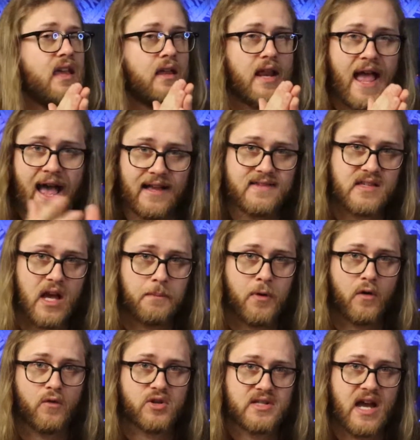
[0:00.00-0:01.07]
It adds up
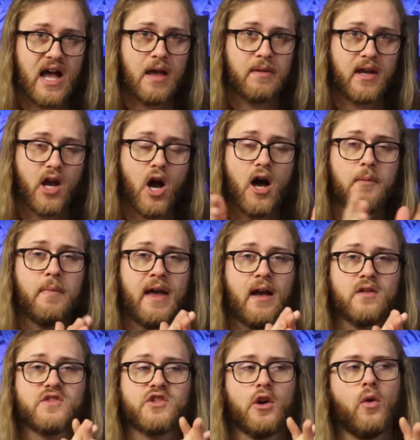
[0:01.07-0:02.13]
over time, it
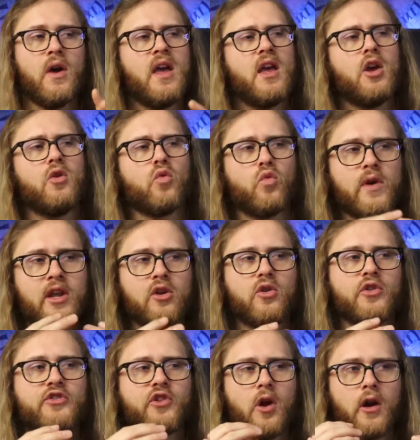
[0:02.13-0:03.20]
compounds. So
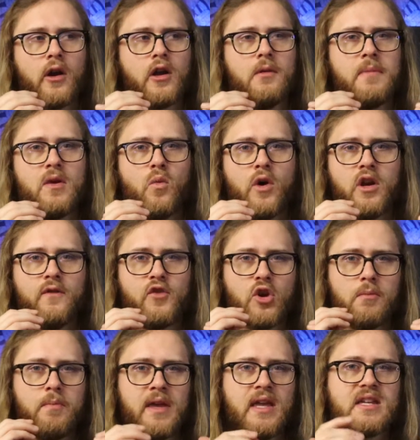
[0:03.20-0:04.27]
Reels are gonna be one of
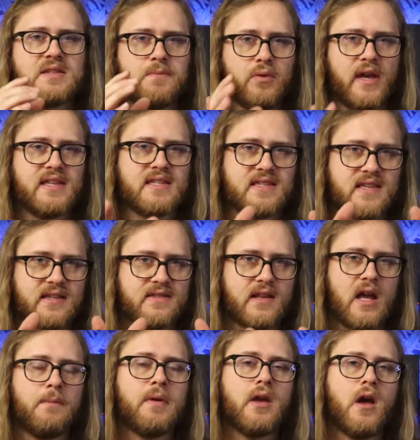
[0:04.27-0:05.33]
your biggest places as
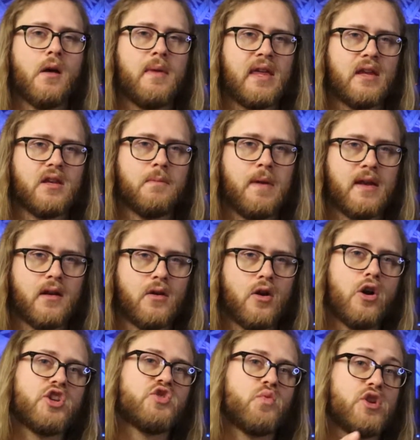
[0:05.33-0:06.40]
an up-and-coming independent
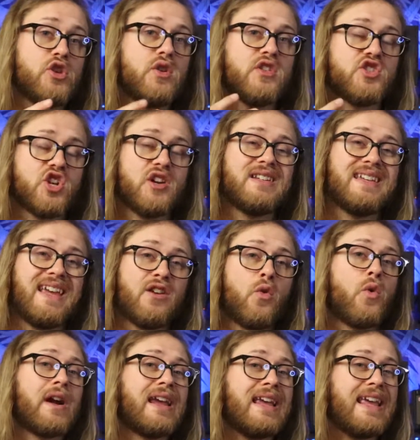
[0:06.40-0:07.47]
artist where you can start to get
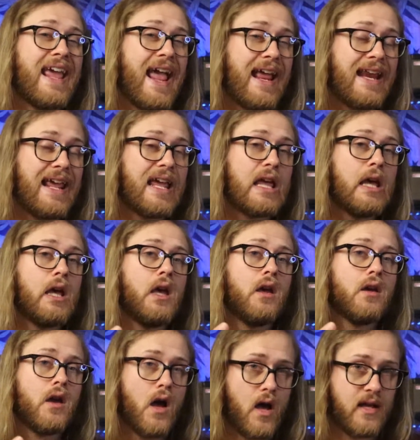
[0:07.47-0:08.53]
organic
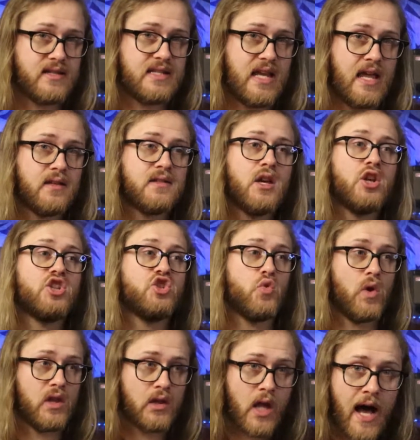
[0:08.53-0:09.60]
content
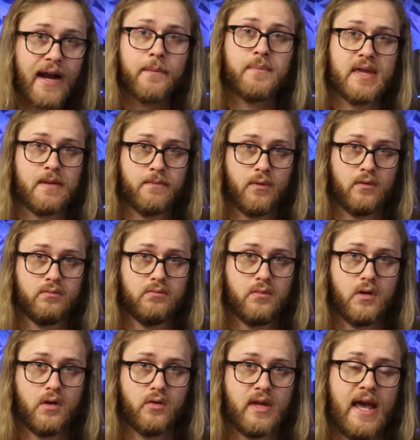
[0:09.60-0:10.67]
to a lot of people.
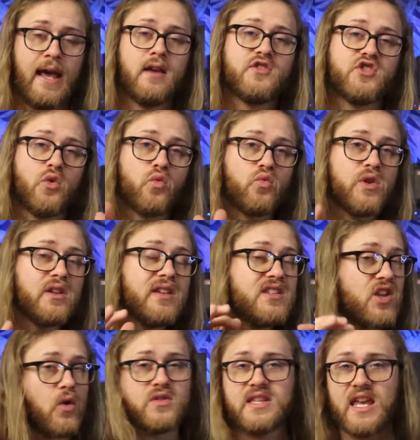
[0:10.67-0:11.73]
Okay, so really
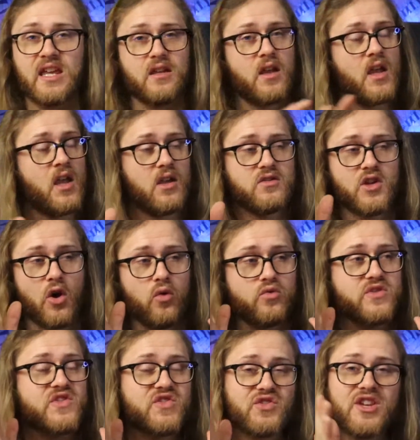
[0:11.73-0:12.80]
don't take it,
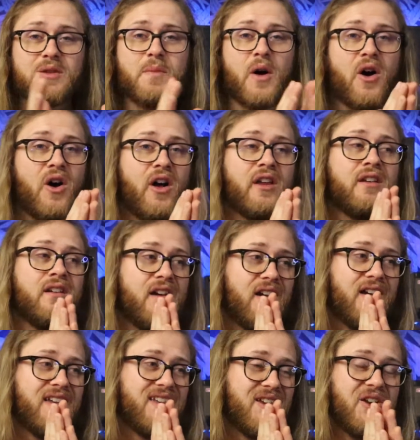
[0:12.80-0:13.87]
don't sleep on,
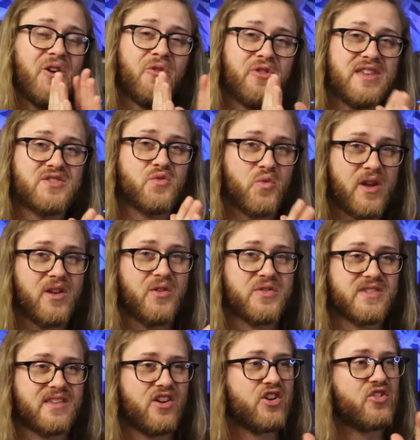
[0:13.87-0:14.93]
you know, these
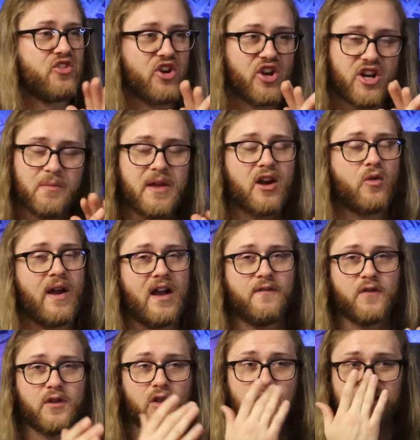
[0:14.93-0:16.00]
Reels. They're, they're gonna be around
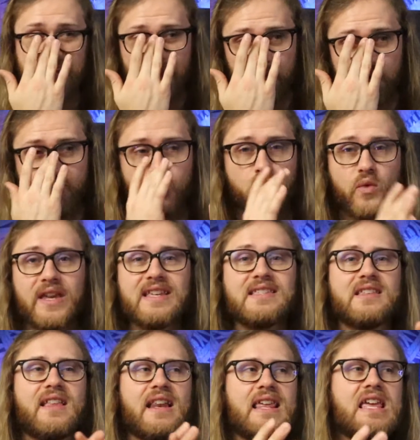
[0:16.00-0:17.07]
for a long time. There's a
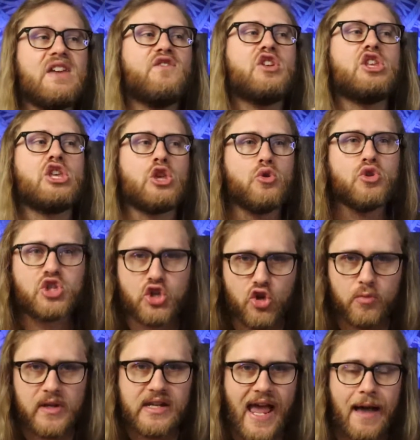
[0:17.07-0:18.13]
reason that even
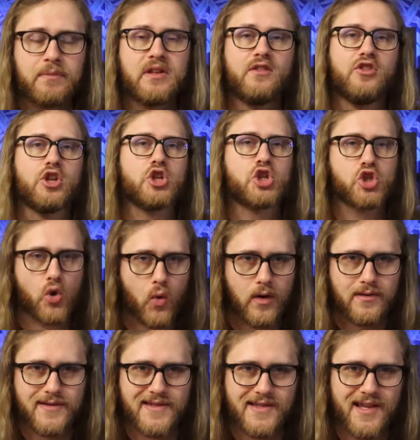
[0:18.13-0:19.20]
YouTube adapted the
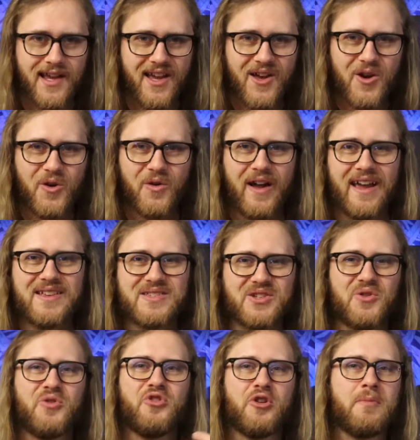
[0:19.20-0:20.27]
shorts, right?
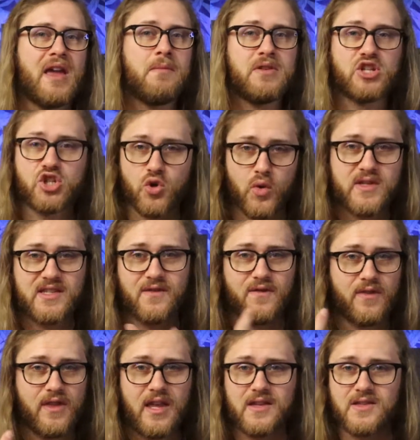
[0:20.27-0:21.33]
So there may be shorts
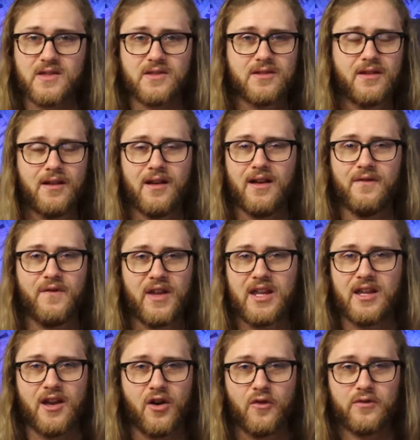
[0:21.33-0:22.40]
of this uh,
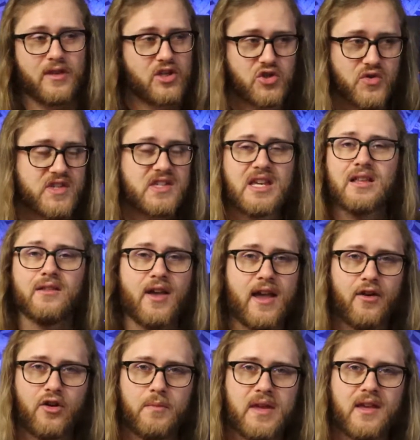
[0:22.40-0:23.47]
video that you'll see
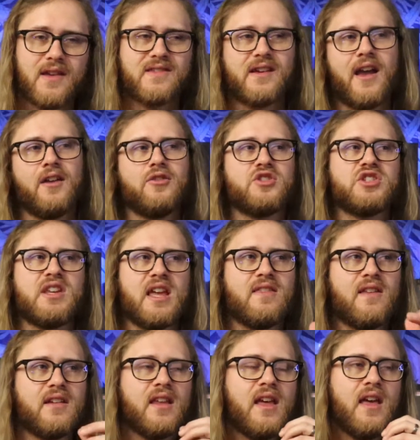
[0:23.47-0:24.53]
later, because I
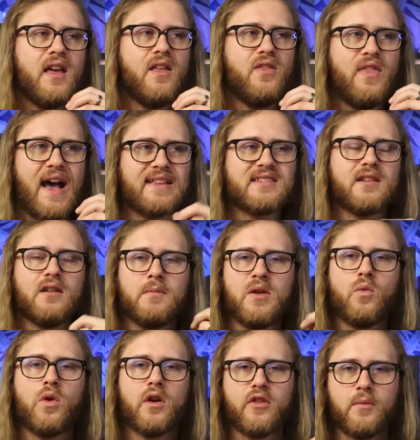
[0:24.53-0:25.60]
understand that that's gonna
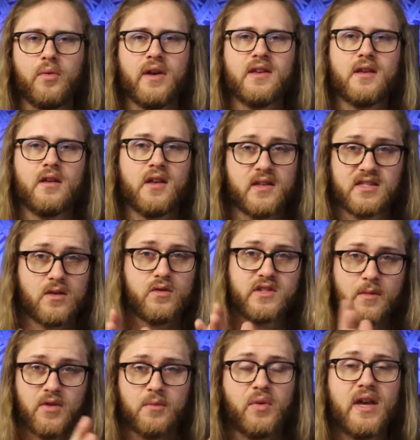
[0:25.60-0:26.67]
be where the place, uh,
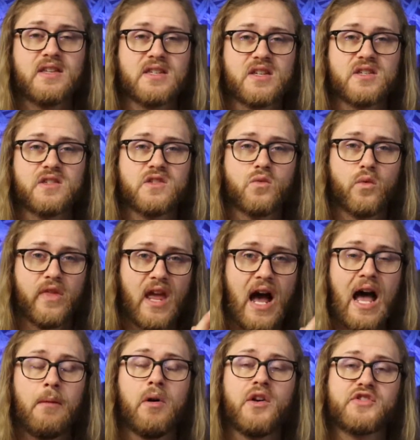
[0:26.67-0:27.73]
some of the places where the
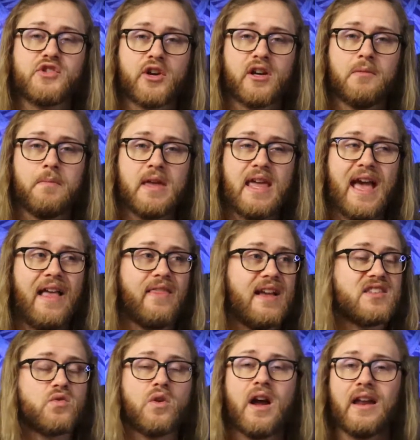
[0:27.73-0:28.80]
eyeballs are gonna be at, and
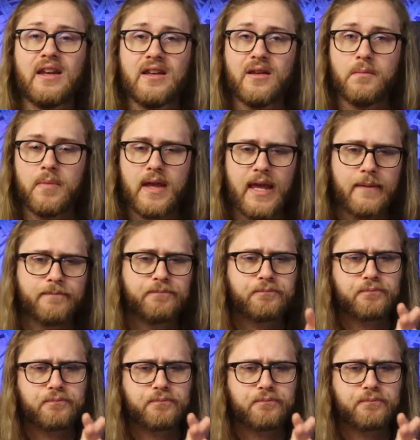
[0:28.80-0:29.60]
that's where I need to be.